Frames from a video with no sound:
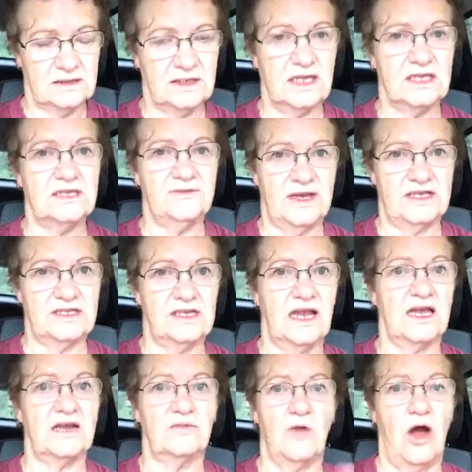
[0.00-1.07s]
and let's face it, I
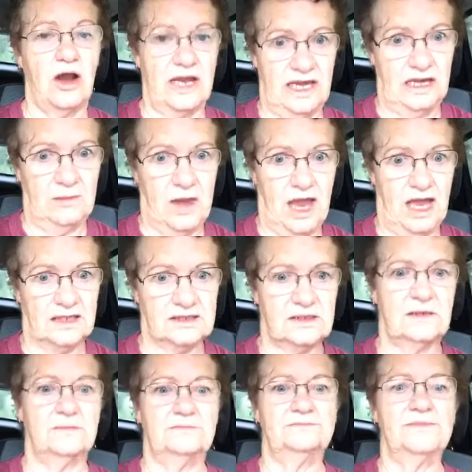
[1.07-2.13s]
can rock any mask.
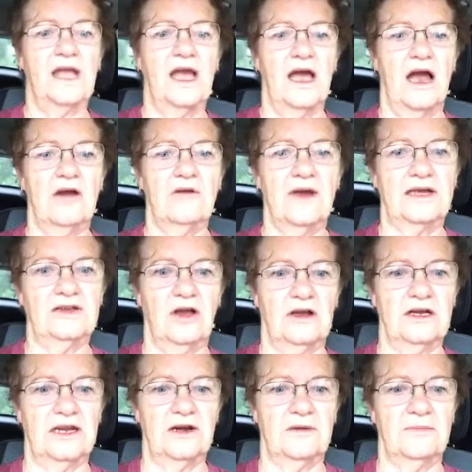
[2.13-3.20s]
All right, talk
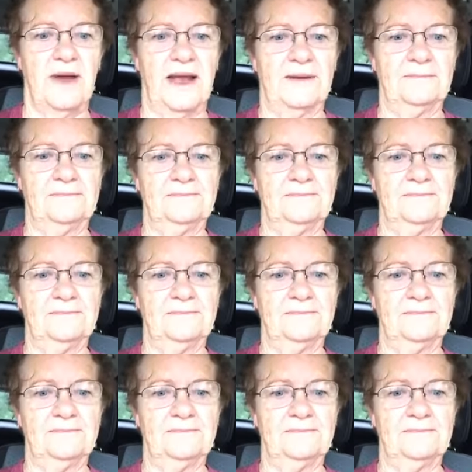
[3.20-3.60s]
later. Bye.